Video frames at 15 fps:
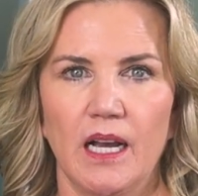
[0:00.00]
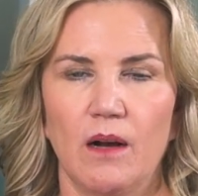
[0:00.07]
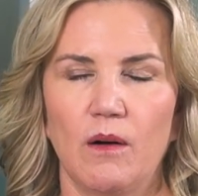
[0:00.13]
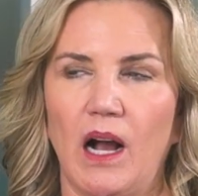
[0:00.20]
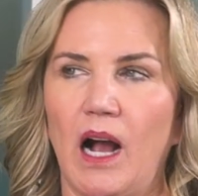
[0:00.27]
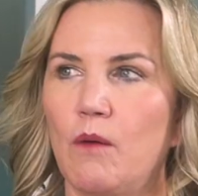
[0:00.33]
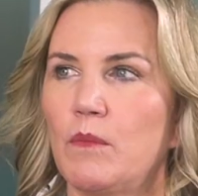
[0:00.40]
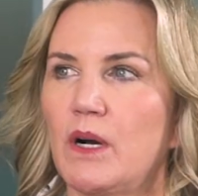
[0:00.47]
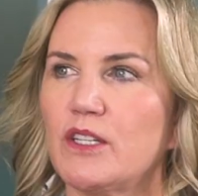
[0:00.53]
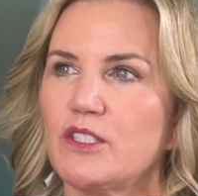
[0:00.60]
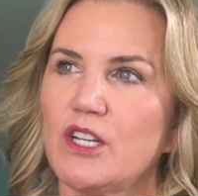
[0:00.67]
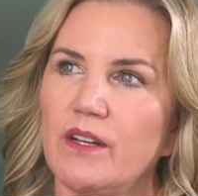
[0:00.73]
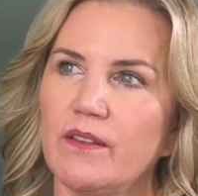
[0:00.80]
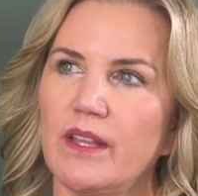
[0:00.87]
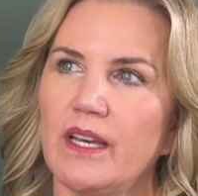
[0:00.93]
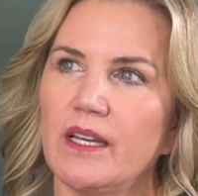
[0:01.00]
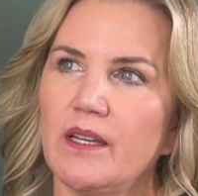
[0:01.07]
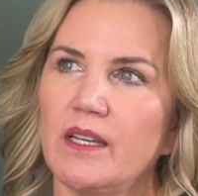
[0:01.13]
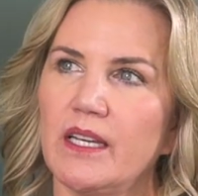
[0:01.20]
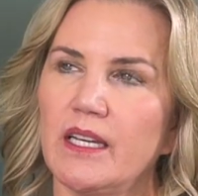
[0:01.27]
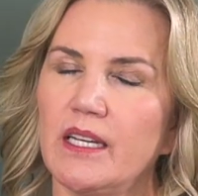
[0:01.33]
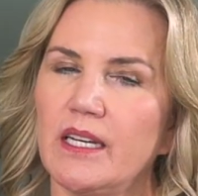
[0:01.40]
How much are
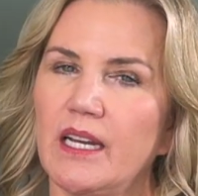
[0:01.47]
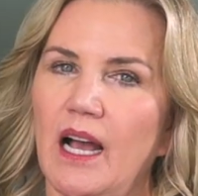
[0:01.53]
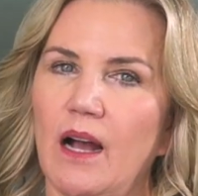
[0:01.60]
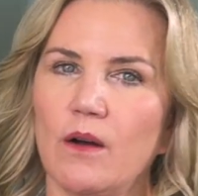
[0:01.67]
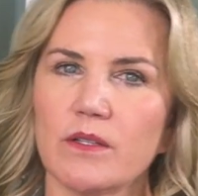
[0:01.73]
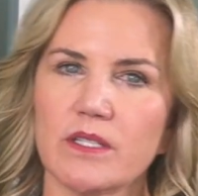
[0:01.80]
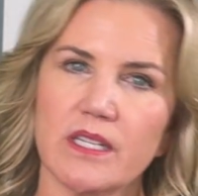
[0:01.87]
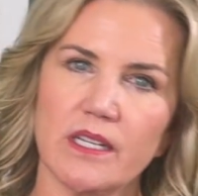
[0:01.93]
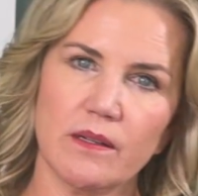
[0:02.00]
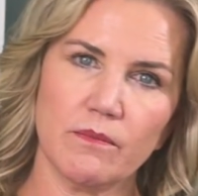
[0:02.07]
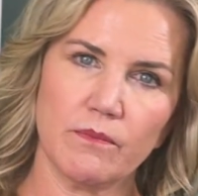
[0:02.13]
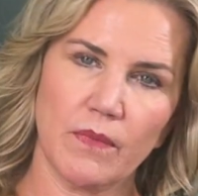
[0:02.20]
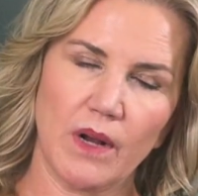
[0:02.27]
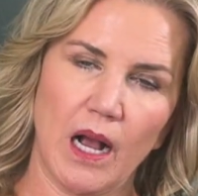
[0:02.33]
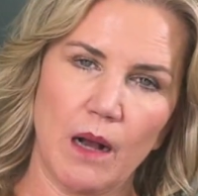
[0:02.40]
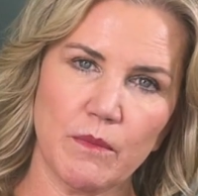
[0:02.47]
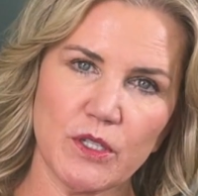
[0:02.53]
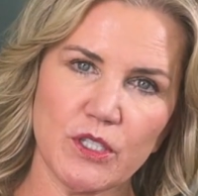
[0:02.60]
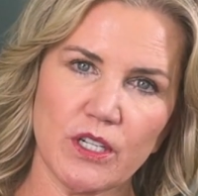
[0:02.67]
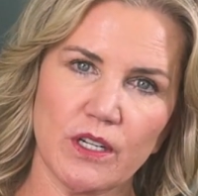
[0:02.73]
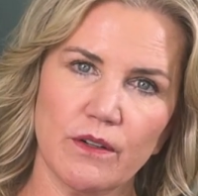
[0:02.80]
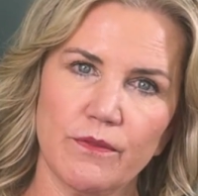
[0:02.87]
they in-house and how
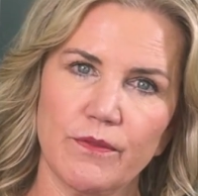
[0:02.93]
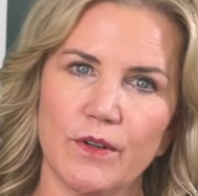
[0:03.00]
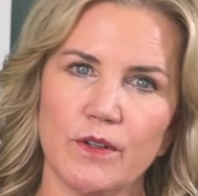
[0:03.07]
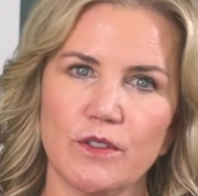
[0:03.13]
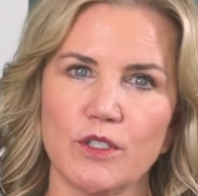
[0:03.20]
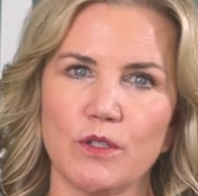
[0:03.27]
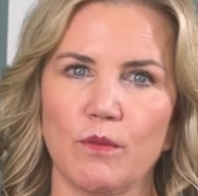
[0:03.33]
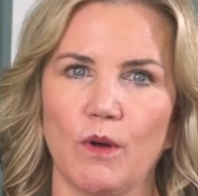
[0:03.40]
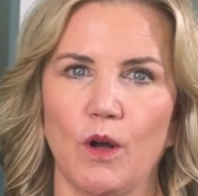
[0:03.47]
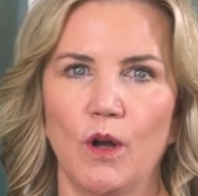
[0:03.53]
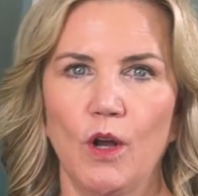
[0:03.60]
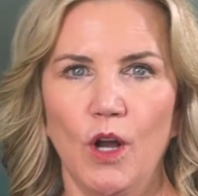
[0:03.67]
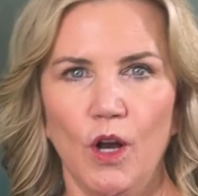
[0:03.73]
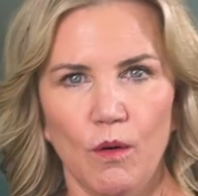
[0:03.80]
much are virtual?